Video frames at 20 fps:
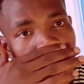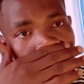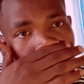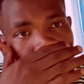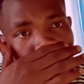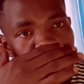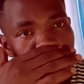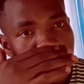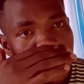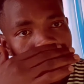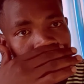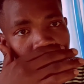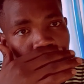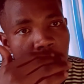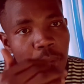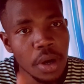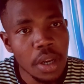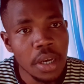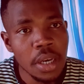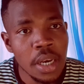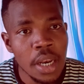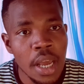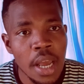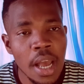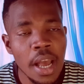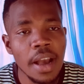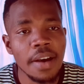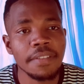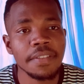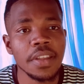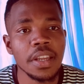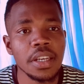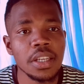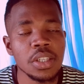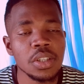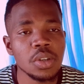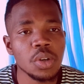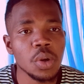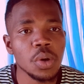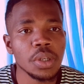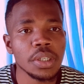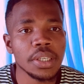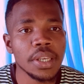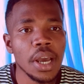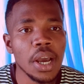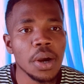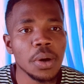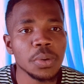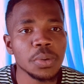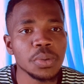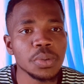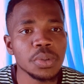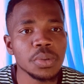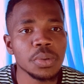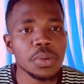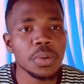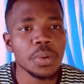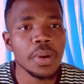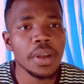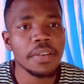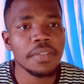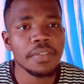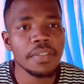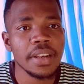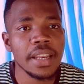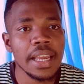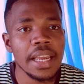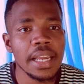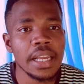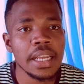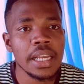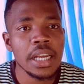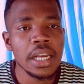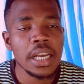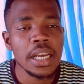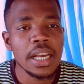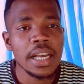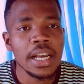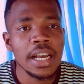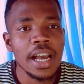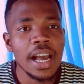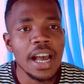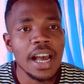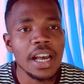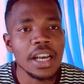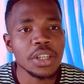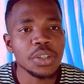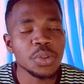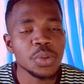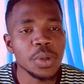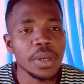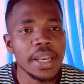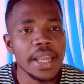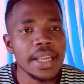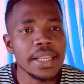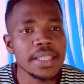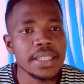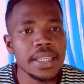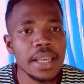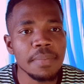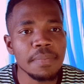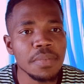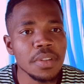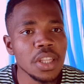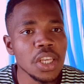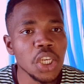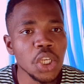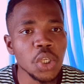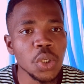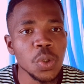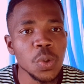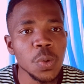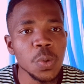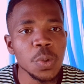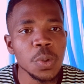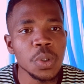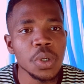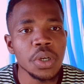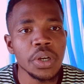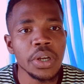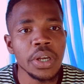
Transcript: I just want someone after this lockdown to revel, uh, to learn something new